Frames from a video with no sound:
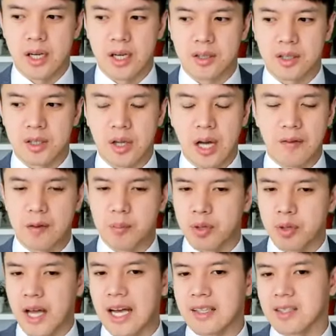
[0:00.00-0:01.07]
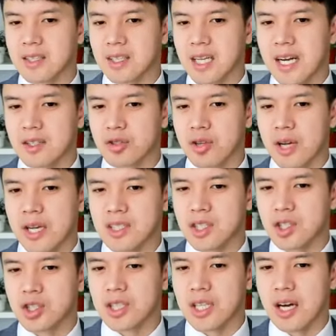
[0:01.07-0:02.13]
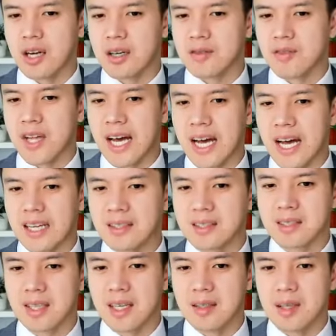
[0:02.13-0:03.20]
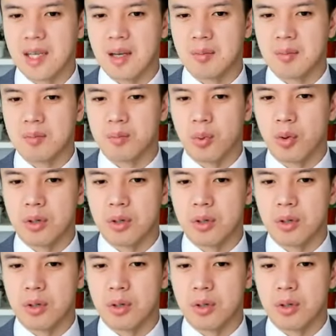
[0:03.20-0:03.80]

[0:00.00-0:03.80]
do you have a plan to kind of transition out of that and